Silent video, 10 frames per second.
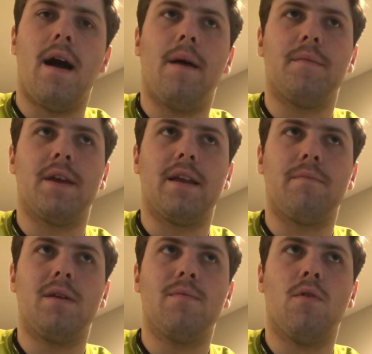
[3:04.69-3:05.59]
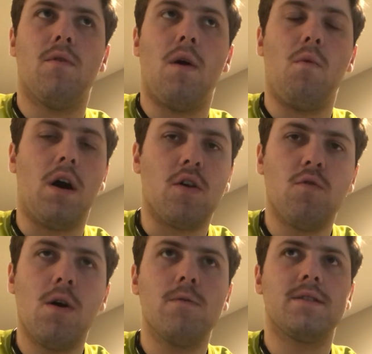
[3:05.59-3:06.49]
I'm getting people that want
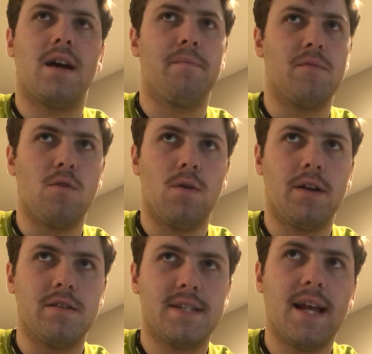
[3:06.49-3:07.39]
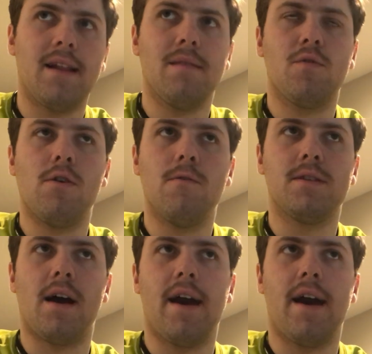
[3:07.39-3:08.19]
quotes. I'm doing sending them quotes.